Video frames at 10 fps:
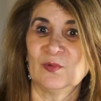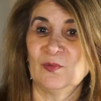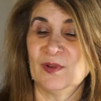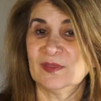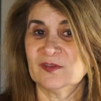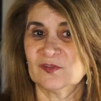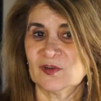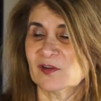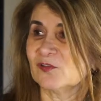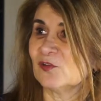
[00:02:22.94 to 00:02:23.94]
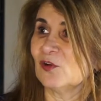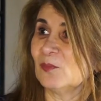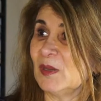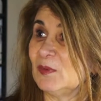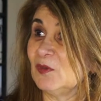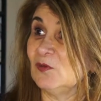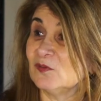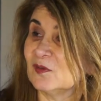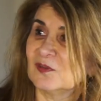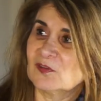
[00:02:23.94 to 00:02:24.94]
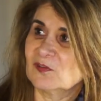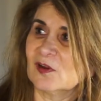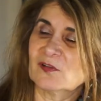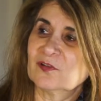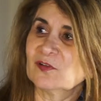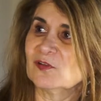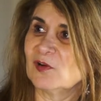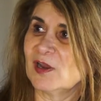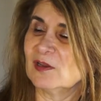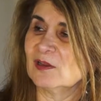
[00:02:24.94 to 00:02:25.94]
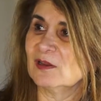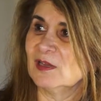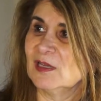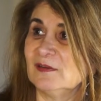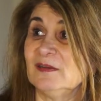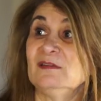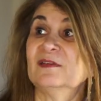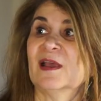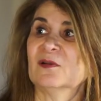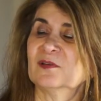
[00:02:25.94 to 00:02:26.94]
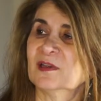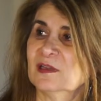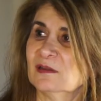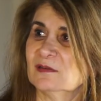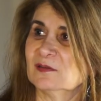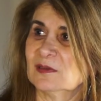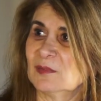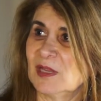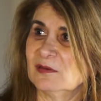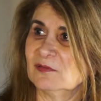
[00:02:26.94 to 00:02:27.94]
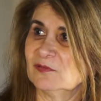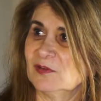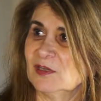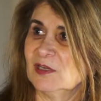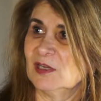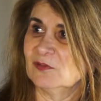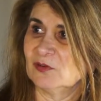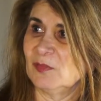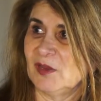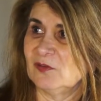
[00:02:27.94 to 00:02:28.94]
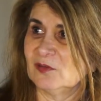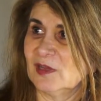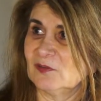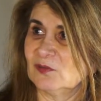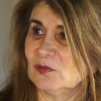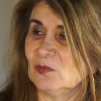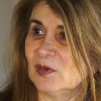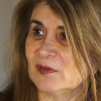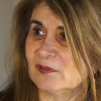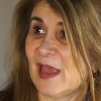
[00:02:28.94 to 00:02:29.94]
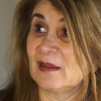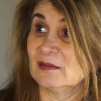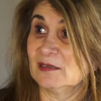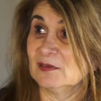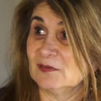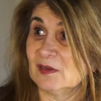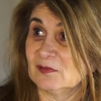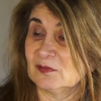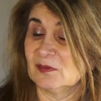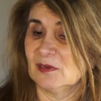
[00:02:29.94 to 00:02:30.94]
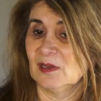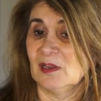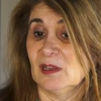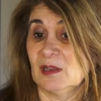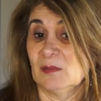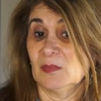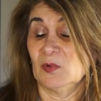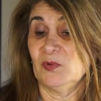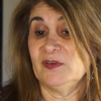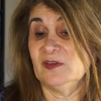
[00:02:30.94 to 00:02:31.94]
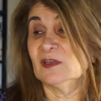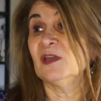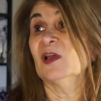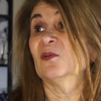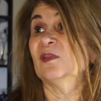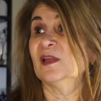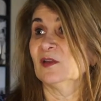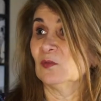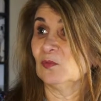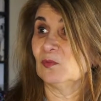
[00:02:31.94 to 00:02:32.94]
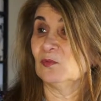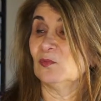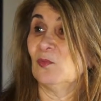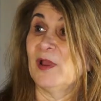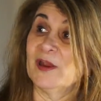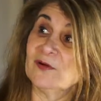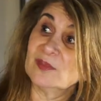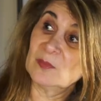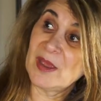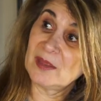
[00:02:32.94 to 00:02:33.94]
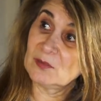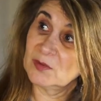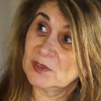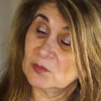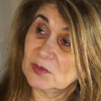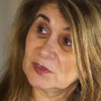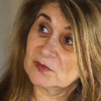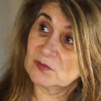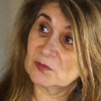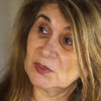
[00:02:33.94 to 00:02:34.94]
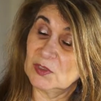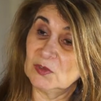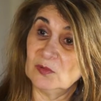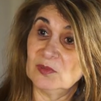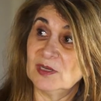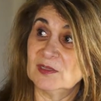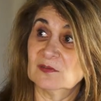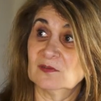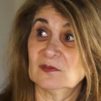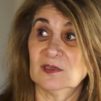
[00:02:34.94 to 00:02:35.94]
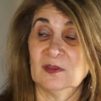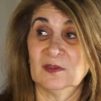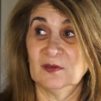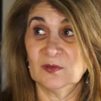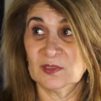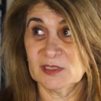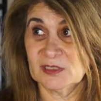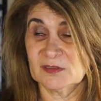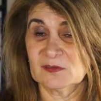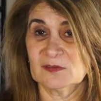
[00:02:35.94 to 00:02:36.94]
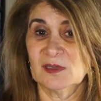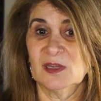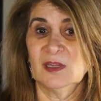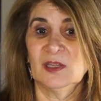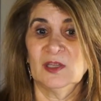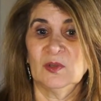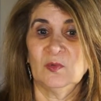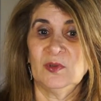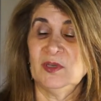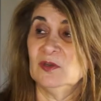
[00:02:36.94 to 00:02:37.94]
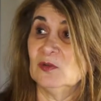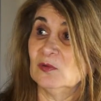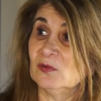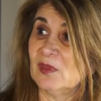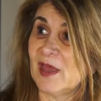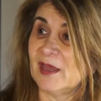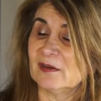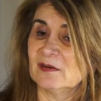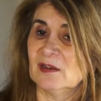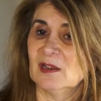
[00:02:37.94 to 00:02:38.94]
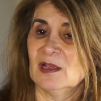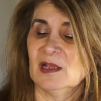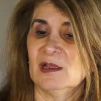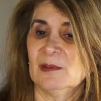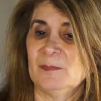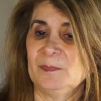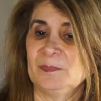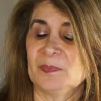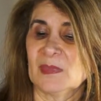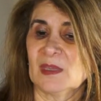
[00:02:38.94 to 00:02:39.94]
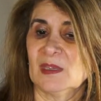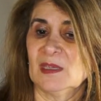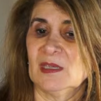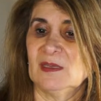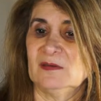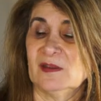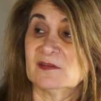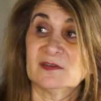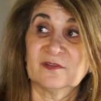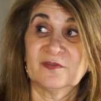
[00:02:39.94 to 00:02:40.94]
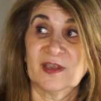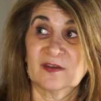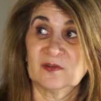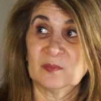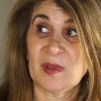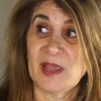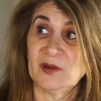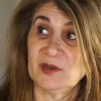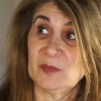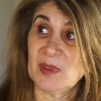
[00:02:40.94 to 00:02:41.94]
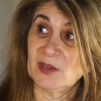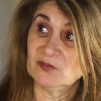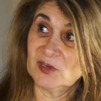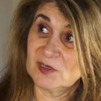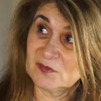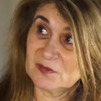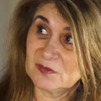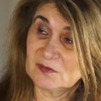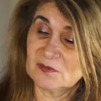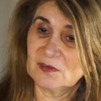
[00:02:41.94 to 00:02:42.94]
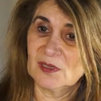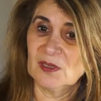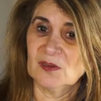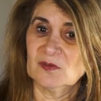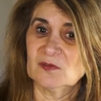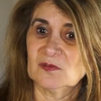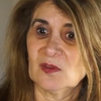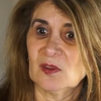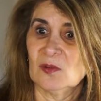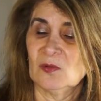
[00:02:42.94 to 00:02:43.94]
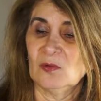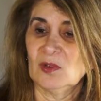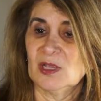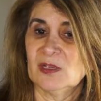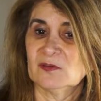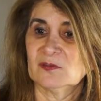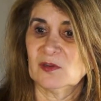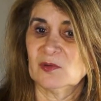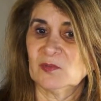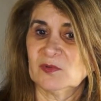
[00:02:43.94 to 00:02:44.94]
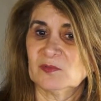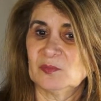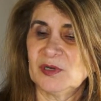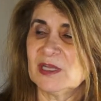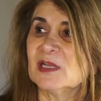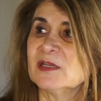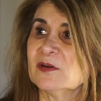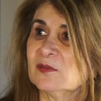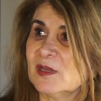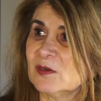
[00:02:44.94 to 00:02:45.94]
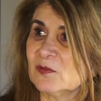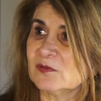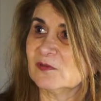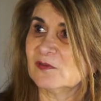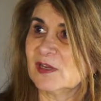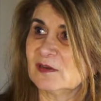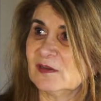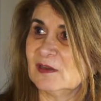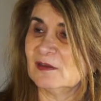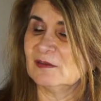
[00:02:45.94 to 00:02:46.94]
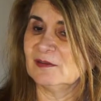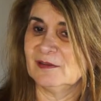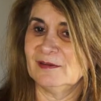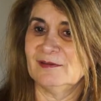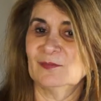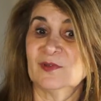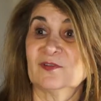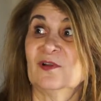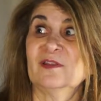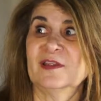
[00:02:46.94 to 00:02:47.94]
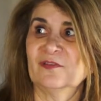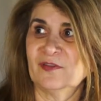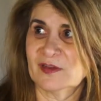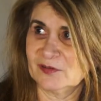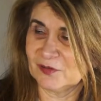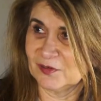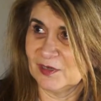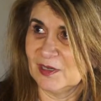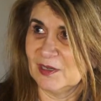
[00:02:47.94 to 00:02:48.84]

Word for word: with the structure or maybe using the structure, try to tease out uh, some kind of information as to what exactly it does. Um, we did know that it where in the pathway it works. We knew that it's in the nucleus. Mm-hmm. We knew that um, it doesn't affect piRNA biogenesis. So, uh, so it was pretty clear that it was affecting the what's called the effector